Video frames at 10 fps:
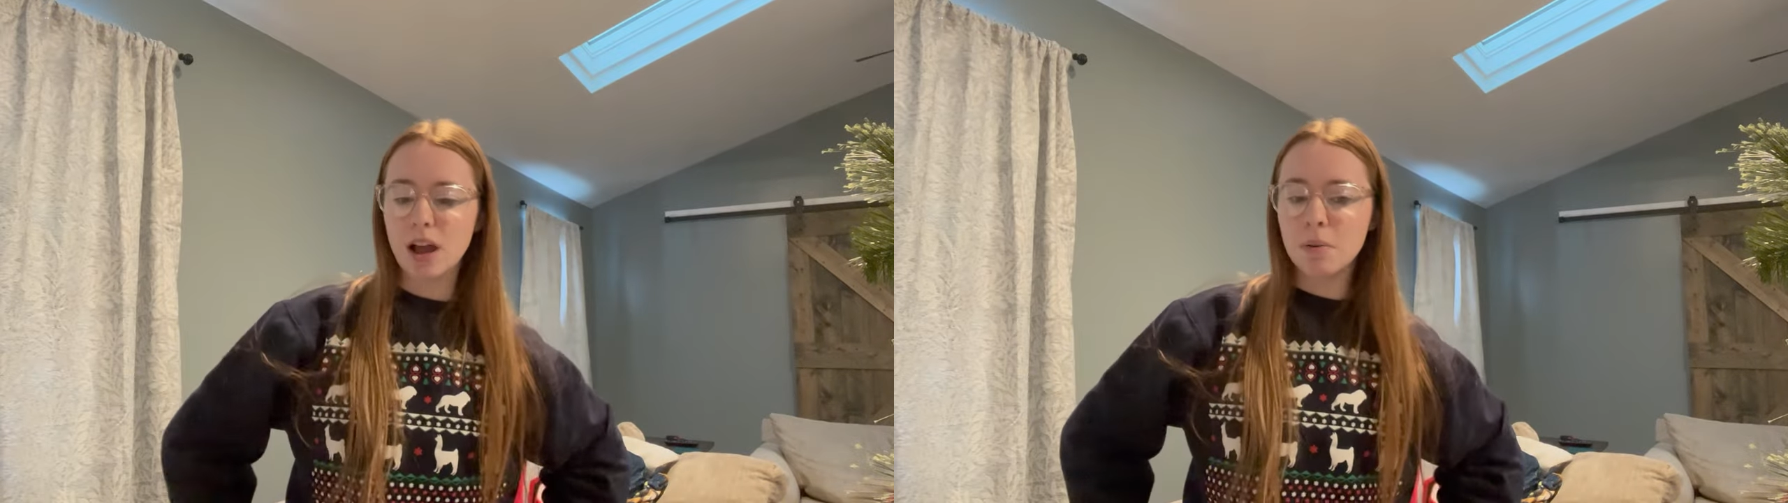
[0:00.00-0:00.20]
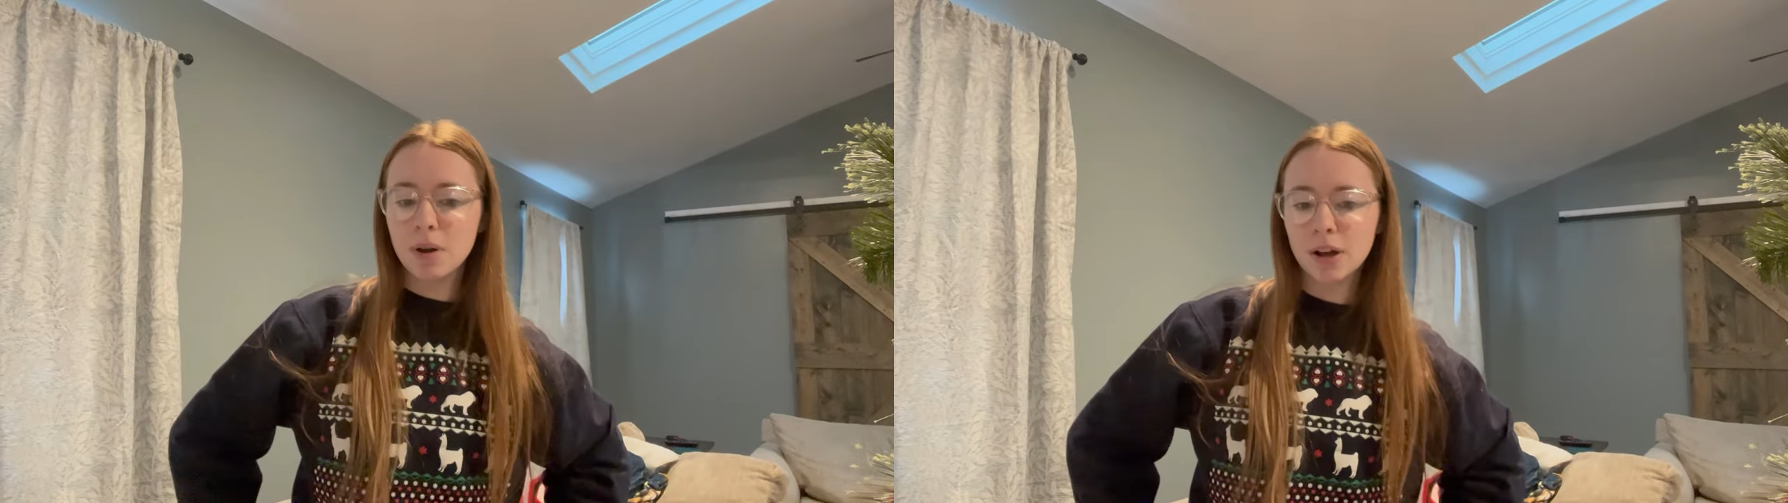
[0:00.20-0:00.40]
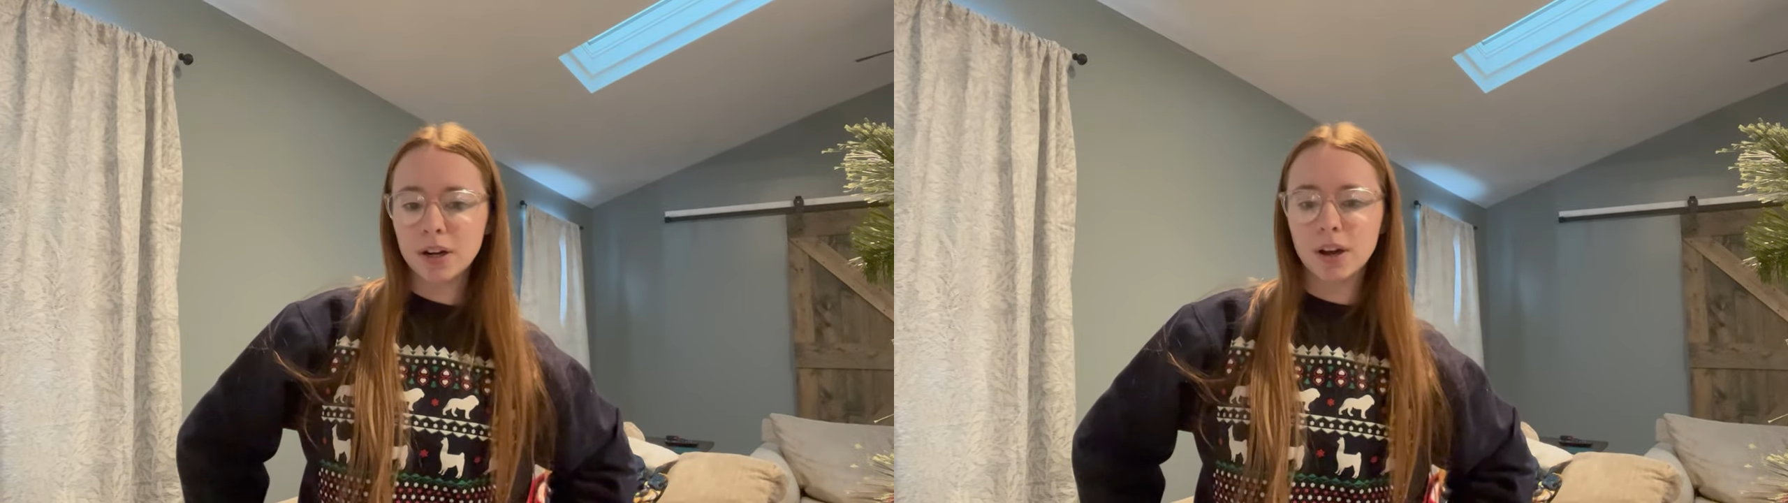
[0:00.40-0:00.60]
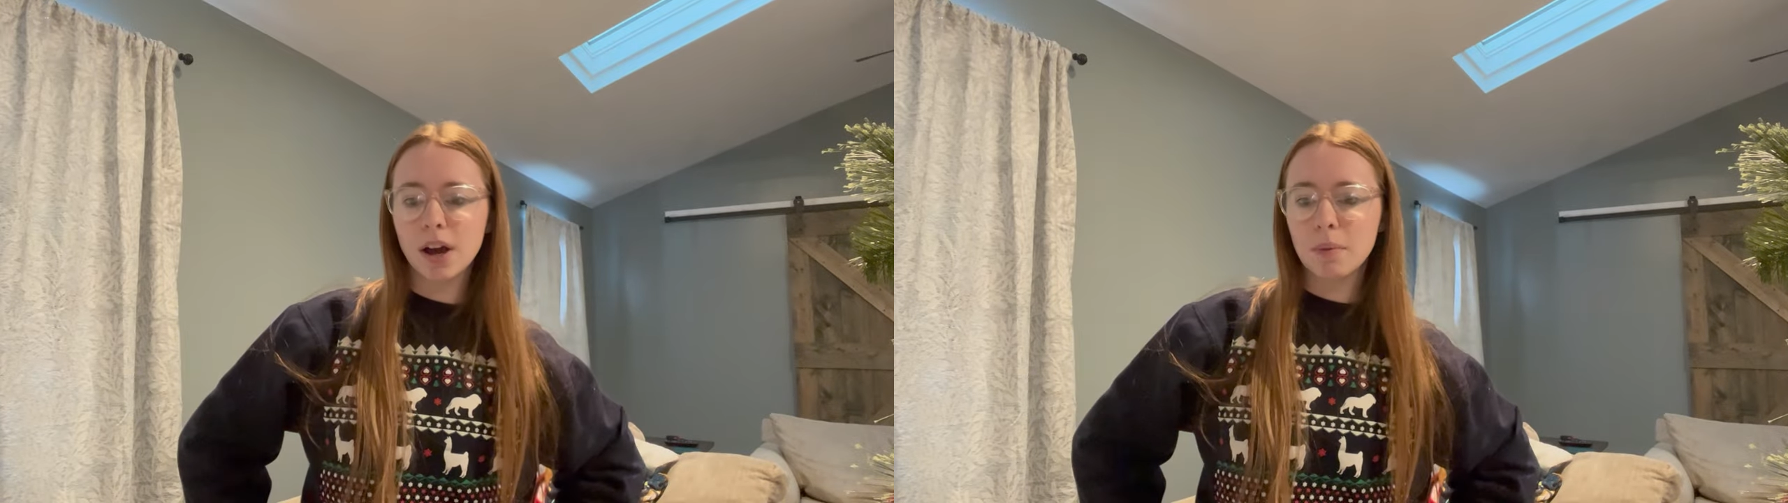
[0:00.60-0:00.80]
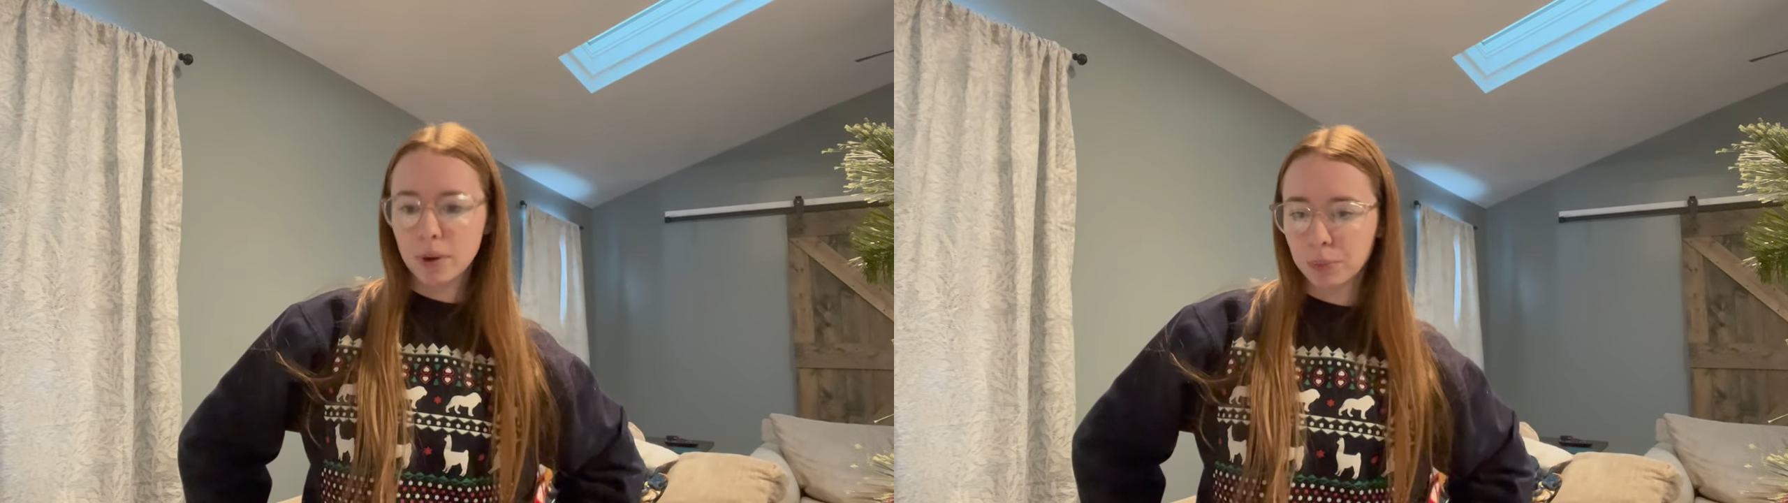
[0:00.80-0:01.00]

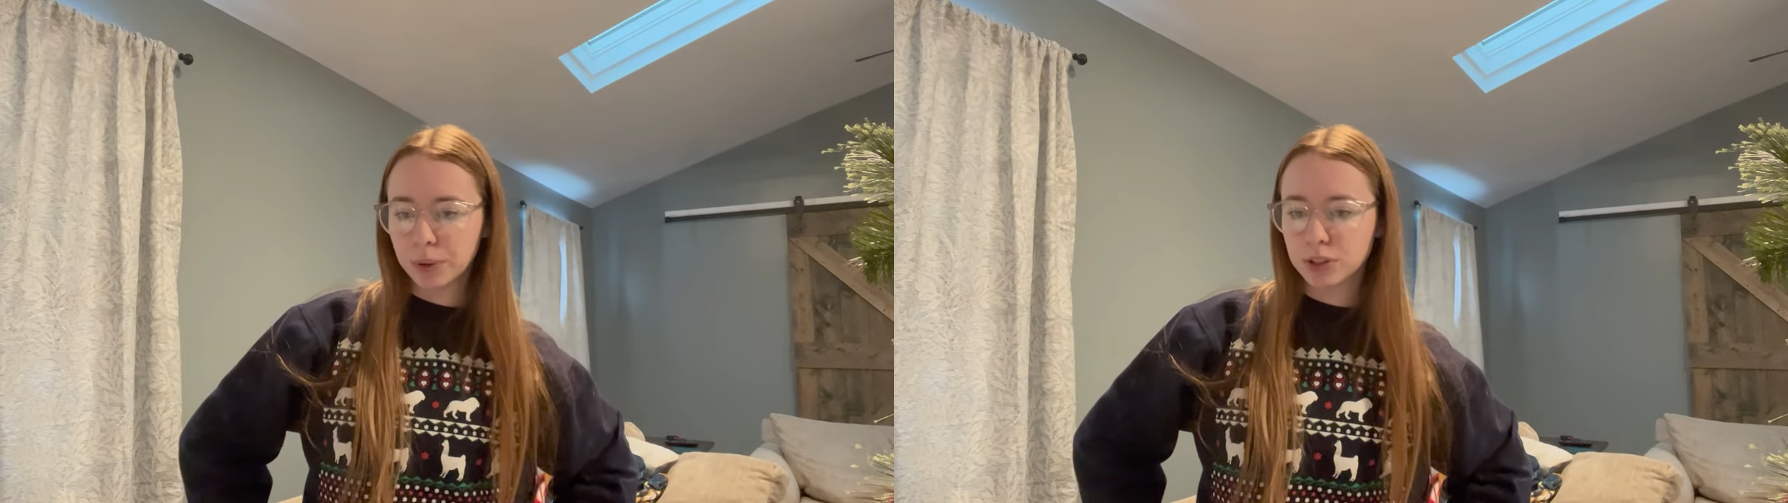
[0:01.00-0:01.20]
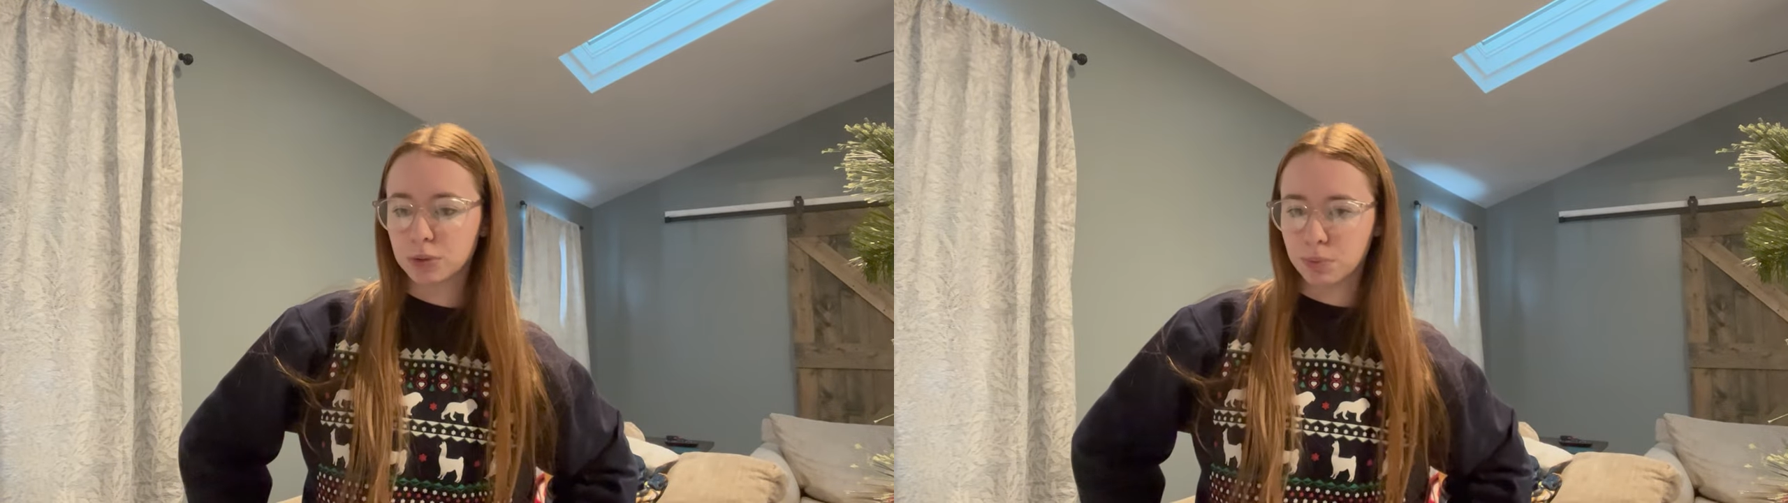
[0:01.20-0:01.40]
I'm on winter